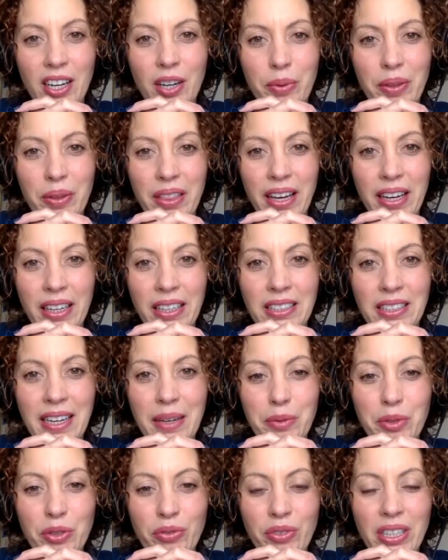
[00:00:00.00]
with that because
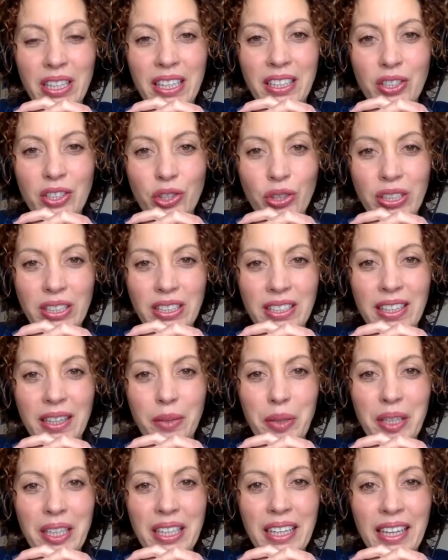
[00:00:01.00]
that was really interesting and
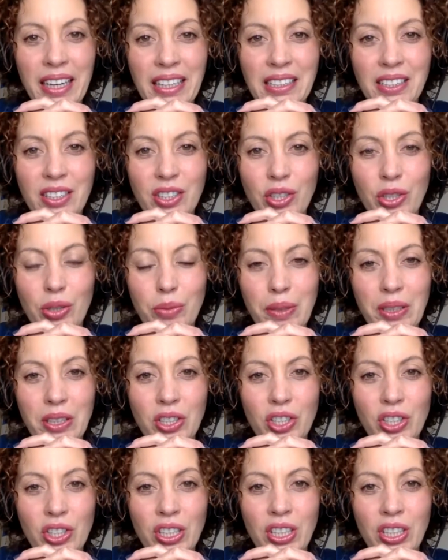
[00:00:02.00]
we didn't get into too much.